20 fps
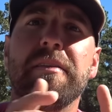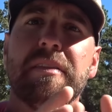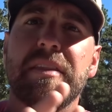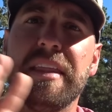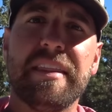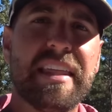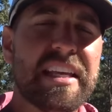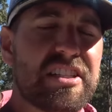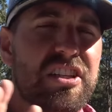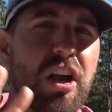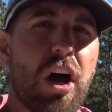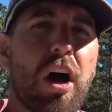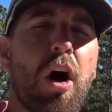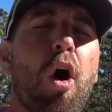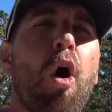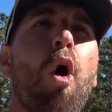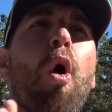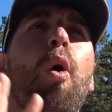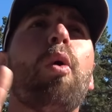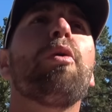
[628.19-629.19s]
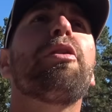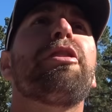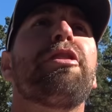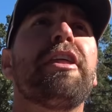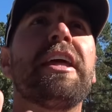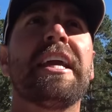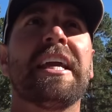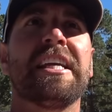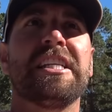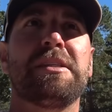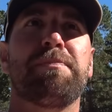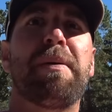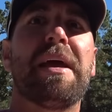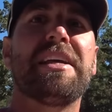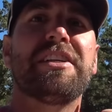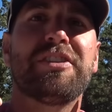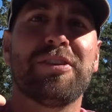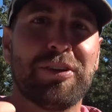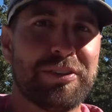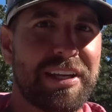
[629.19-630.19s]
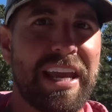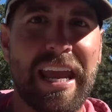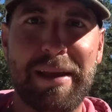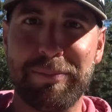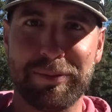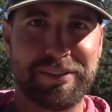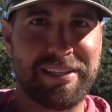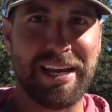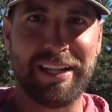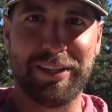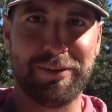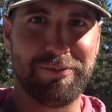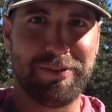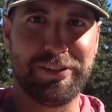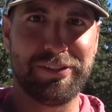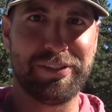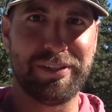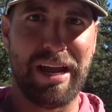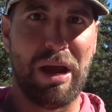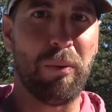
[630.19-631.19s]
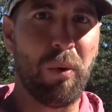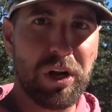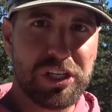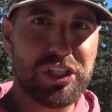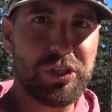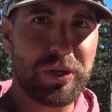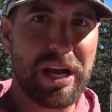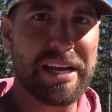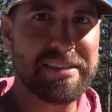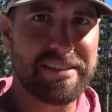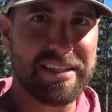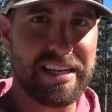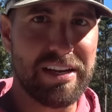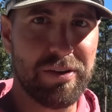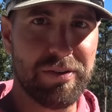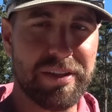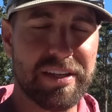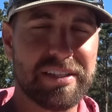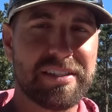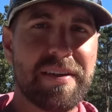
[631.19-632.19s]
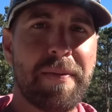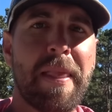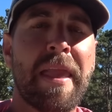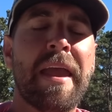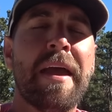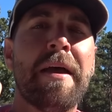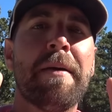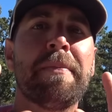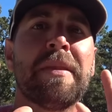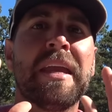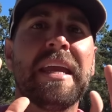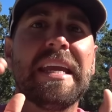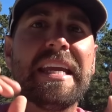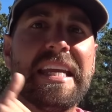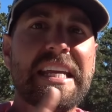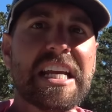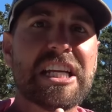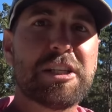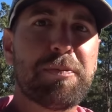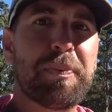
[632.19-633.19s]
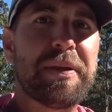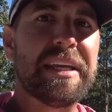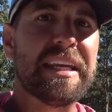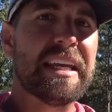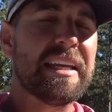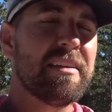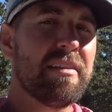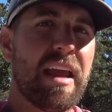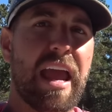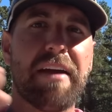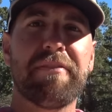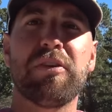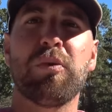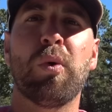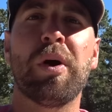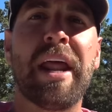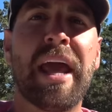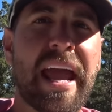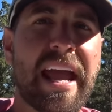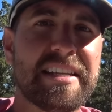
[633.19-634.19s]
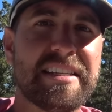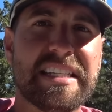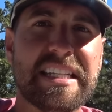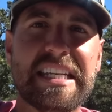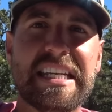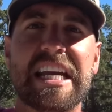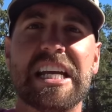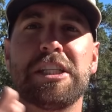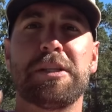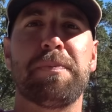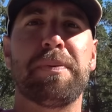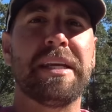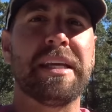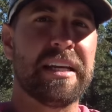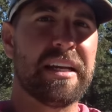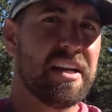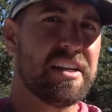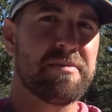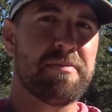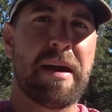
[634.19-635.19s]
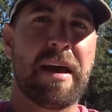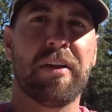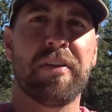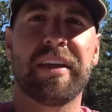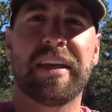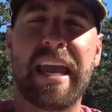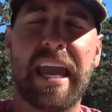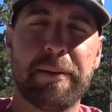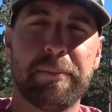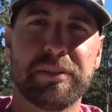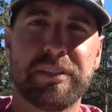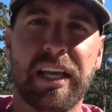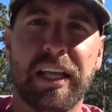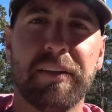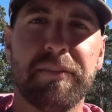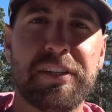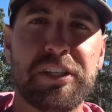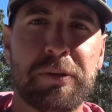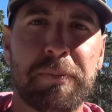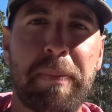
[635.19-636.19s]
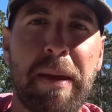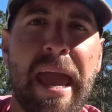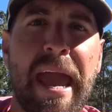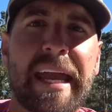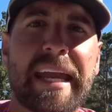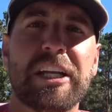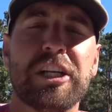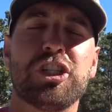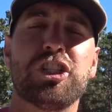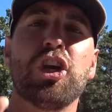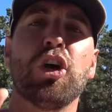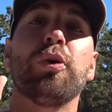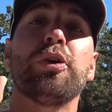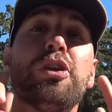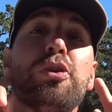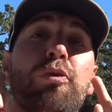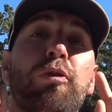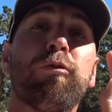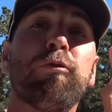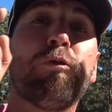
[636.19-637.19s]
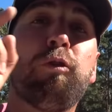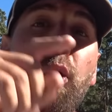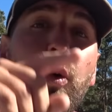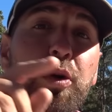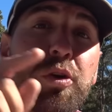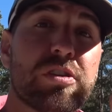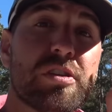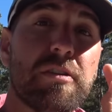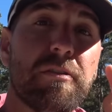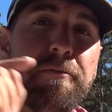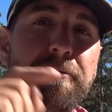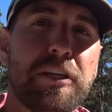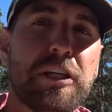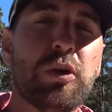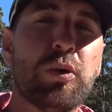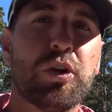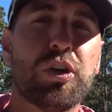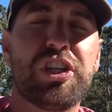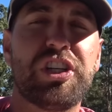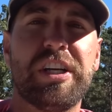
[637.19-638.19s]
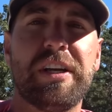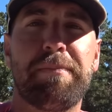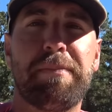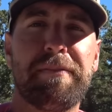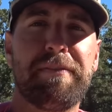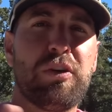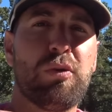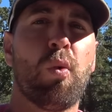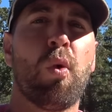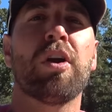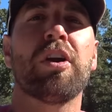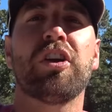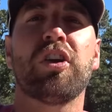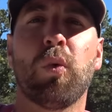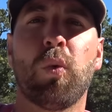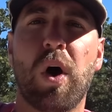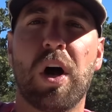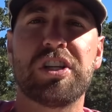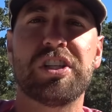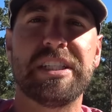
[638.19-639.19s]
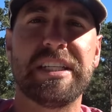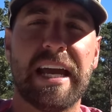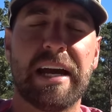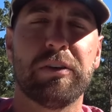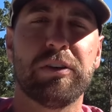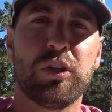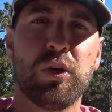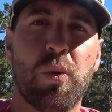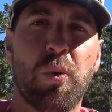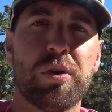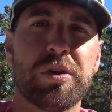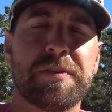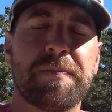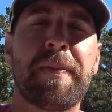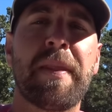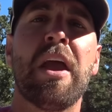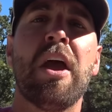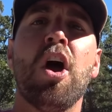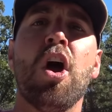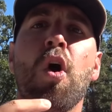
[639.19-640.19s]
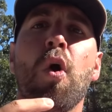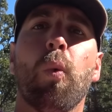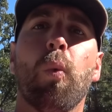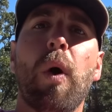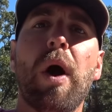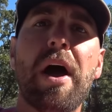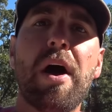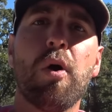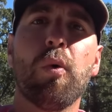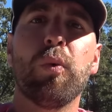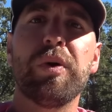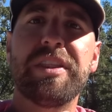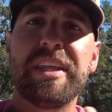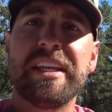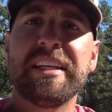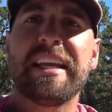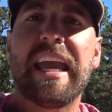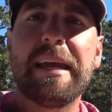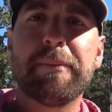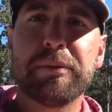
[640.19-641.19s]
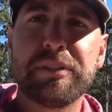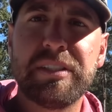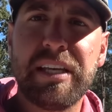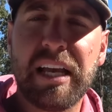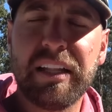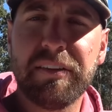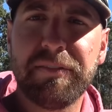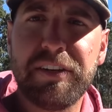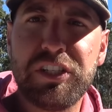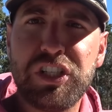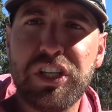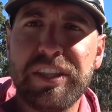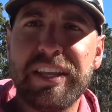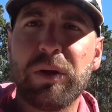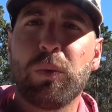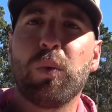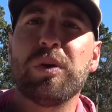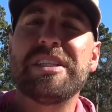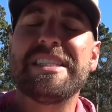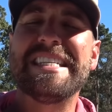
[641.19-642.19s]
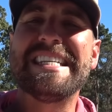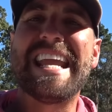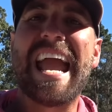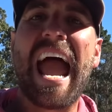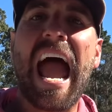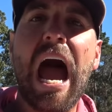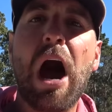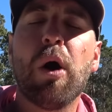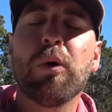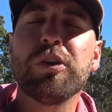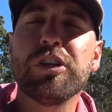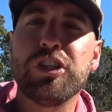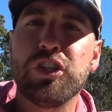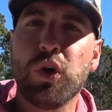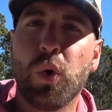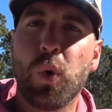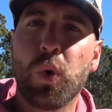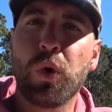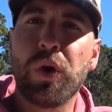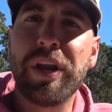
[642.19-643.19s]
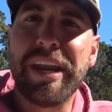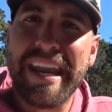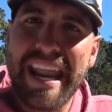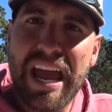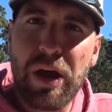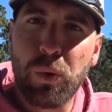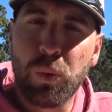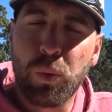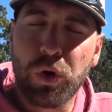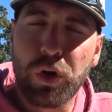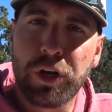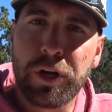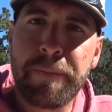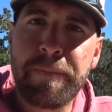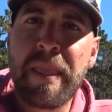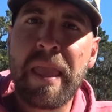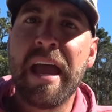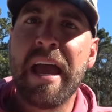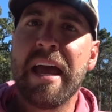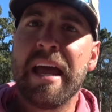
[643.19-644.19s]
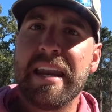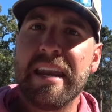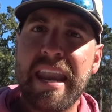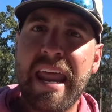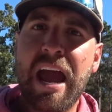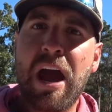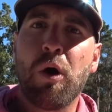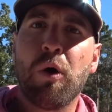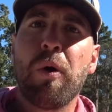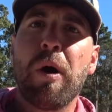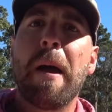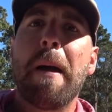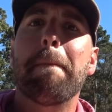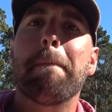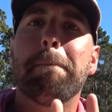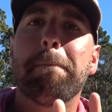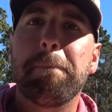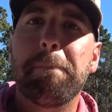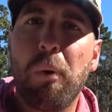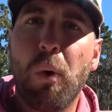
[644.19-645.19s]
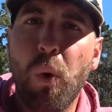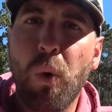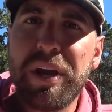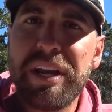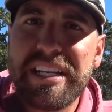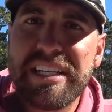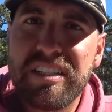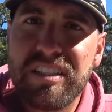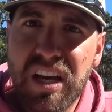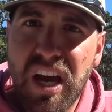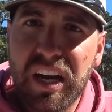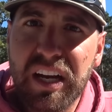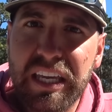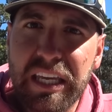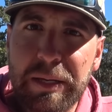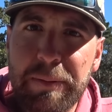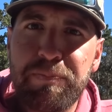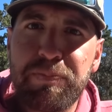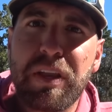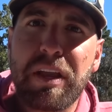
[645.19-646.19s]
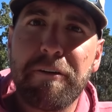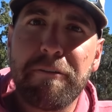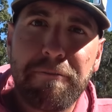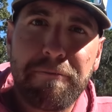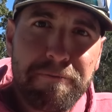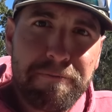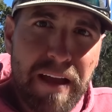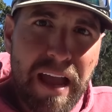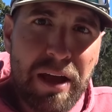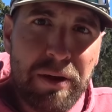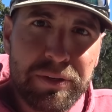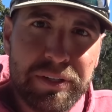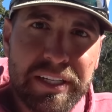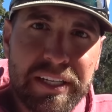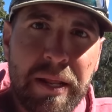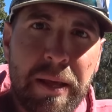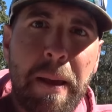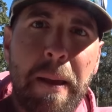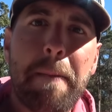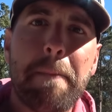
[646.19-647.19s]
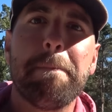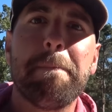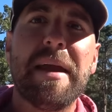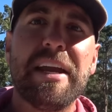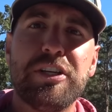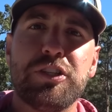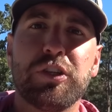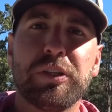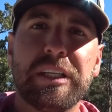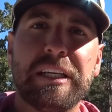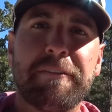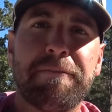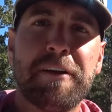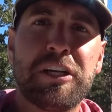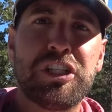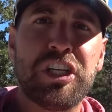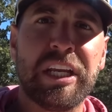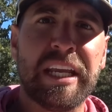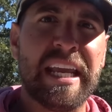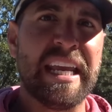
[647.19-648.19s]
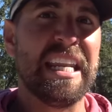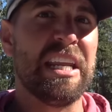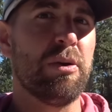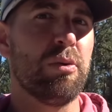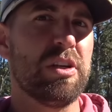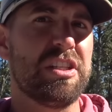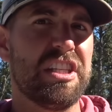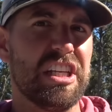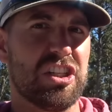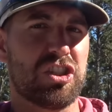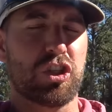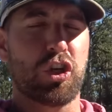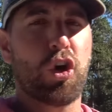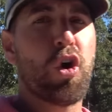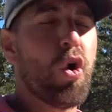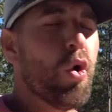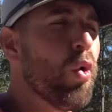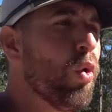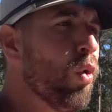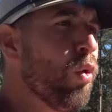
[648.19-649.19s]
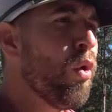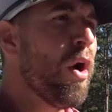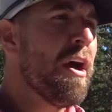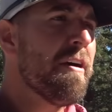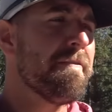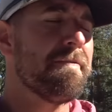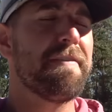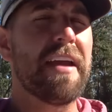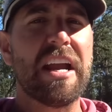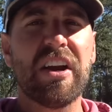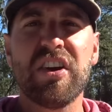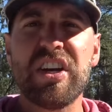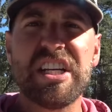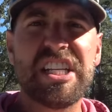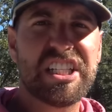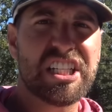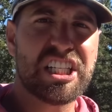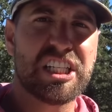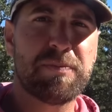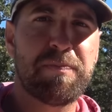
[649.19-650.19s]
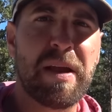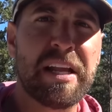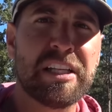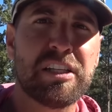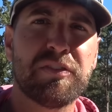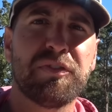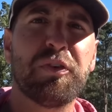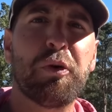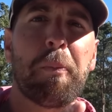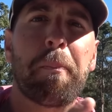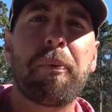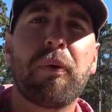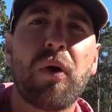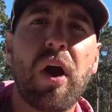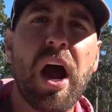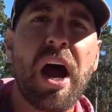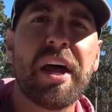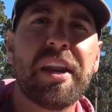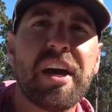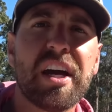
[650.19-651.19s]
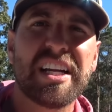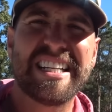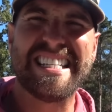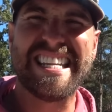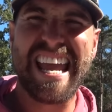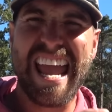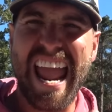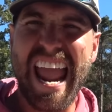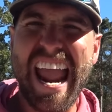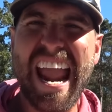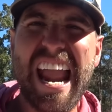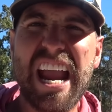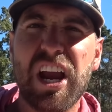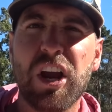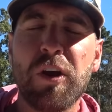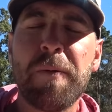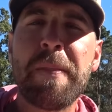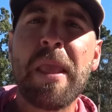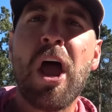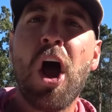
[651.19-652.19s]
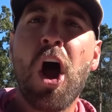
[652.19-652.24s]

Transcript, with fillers: th this whole thing is based on cable television. I want you guys to hear this. ESPN, everyone has ESPN. It doesn't matter the cable television package. So you forced viewership if you wanted to watch the outdoors. Well, within cable television, there was the Outdoor Network. Now, Boyd Duckett founded Major League Fishing. And it was this cool, very suspenseful product to air